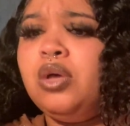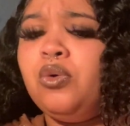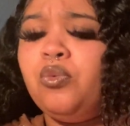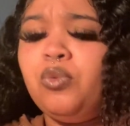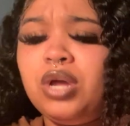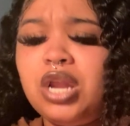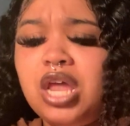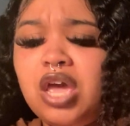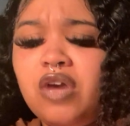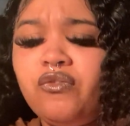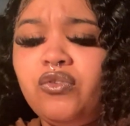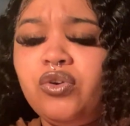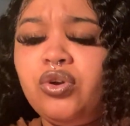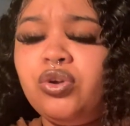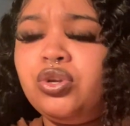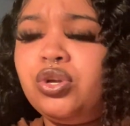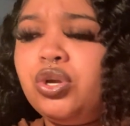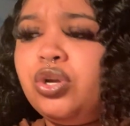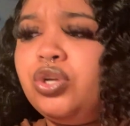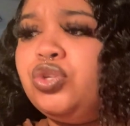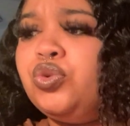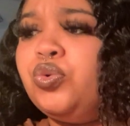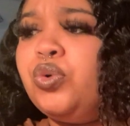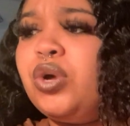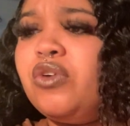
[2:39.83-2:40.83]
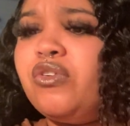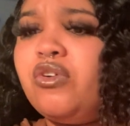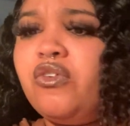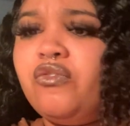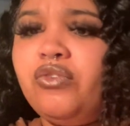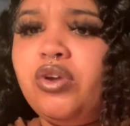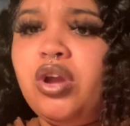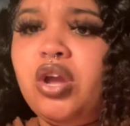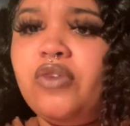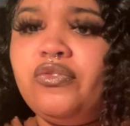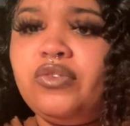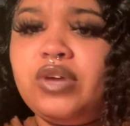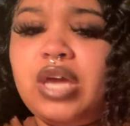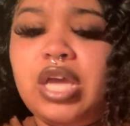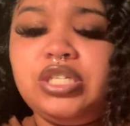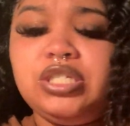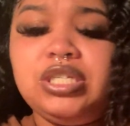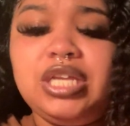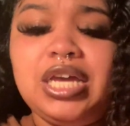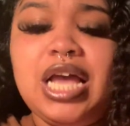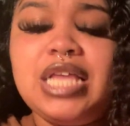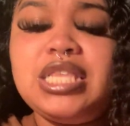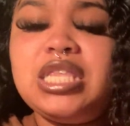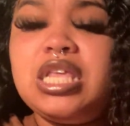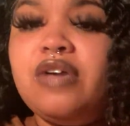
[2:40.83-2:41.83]
whatever you're doing for verification.
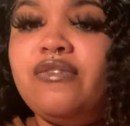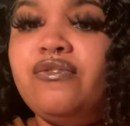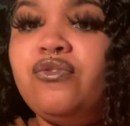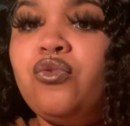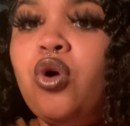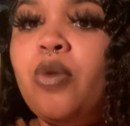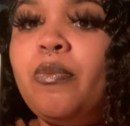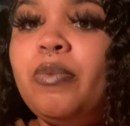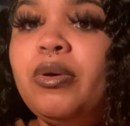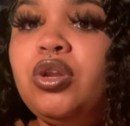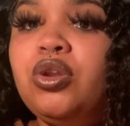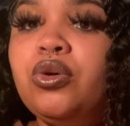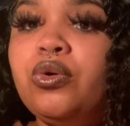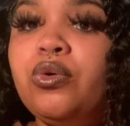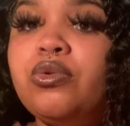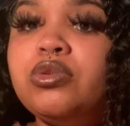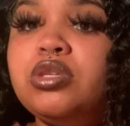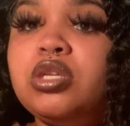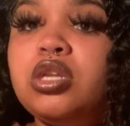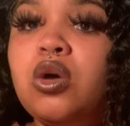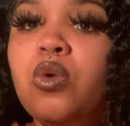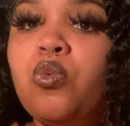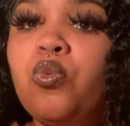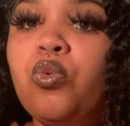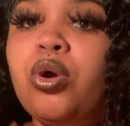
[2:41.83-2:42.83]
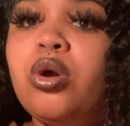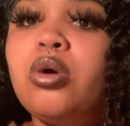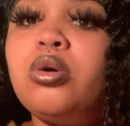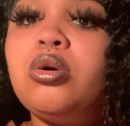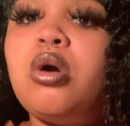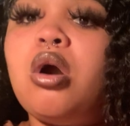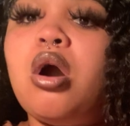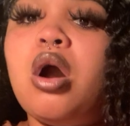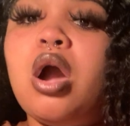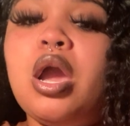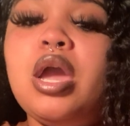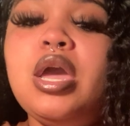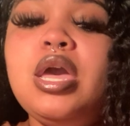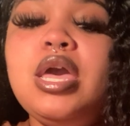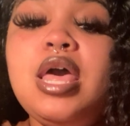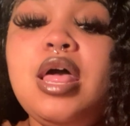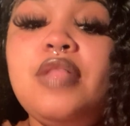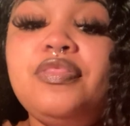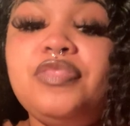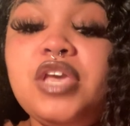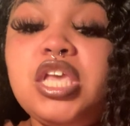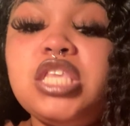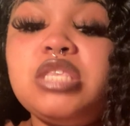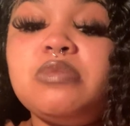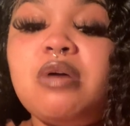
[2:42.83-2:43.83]
Like I said, four pentacles and a world card.
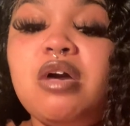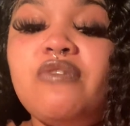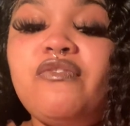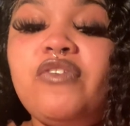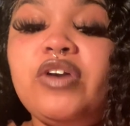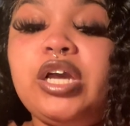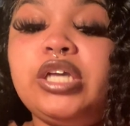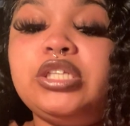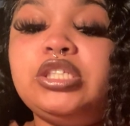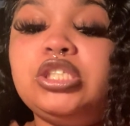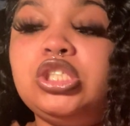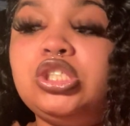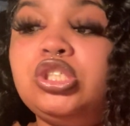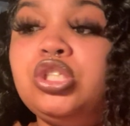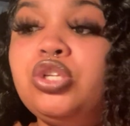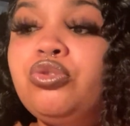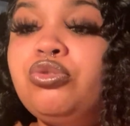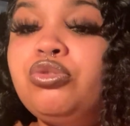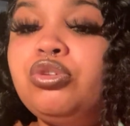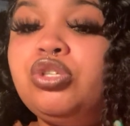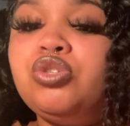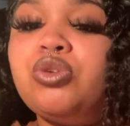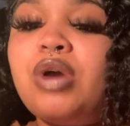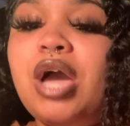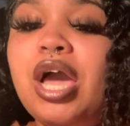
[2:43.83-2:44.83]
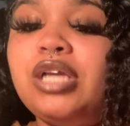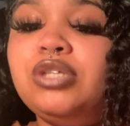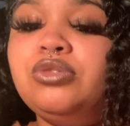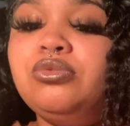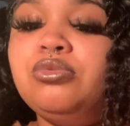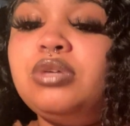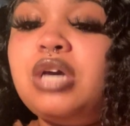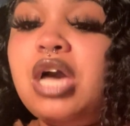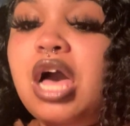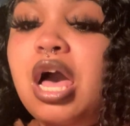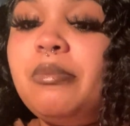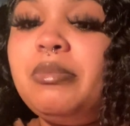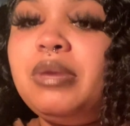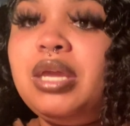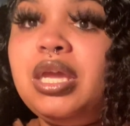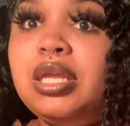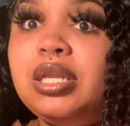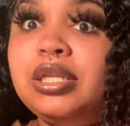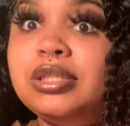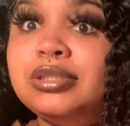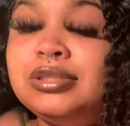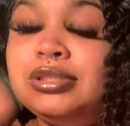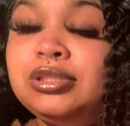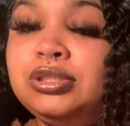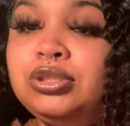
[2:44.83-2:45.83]
These motherfuckers is literally trying to come in
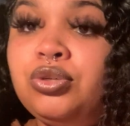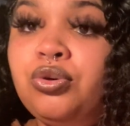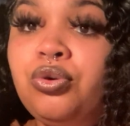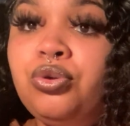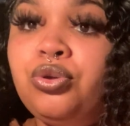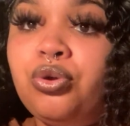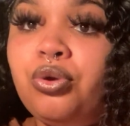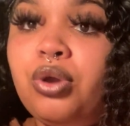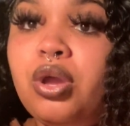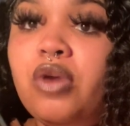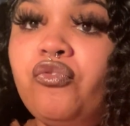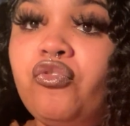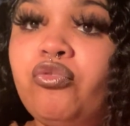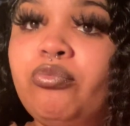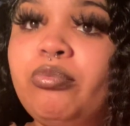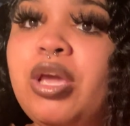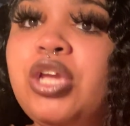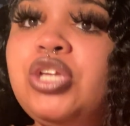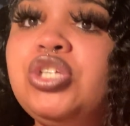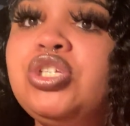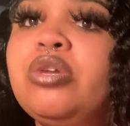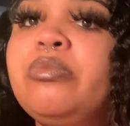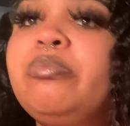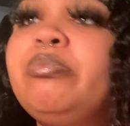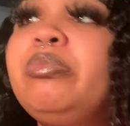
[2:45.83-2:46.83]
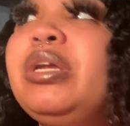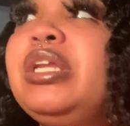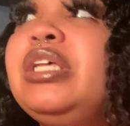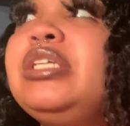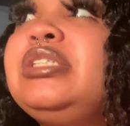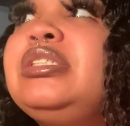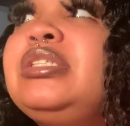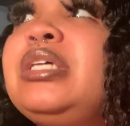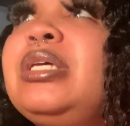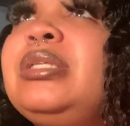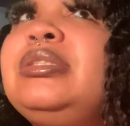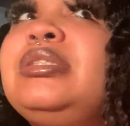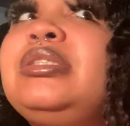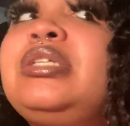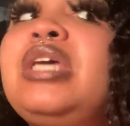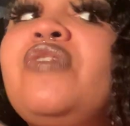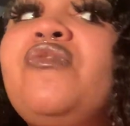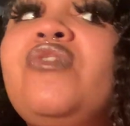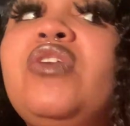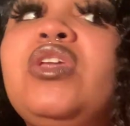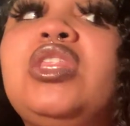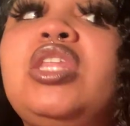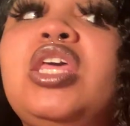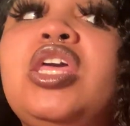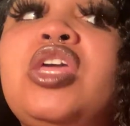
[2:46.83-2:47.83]
and steal your information, but it's it's
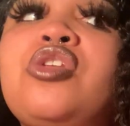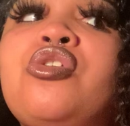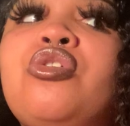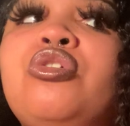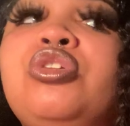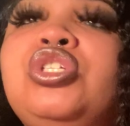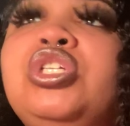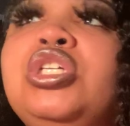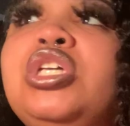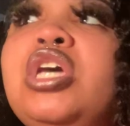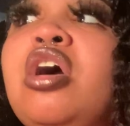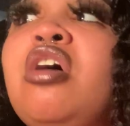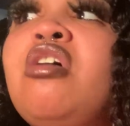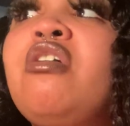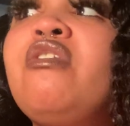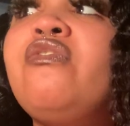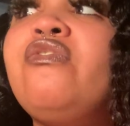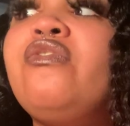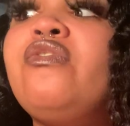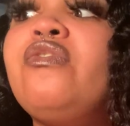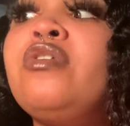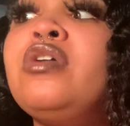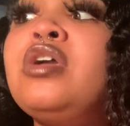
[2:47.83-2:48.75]
giving the energy of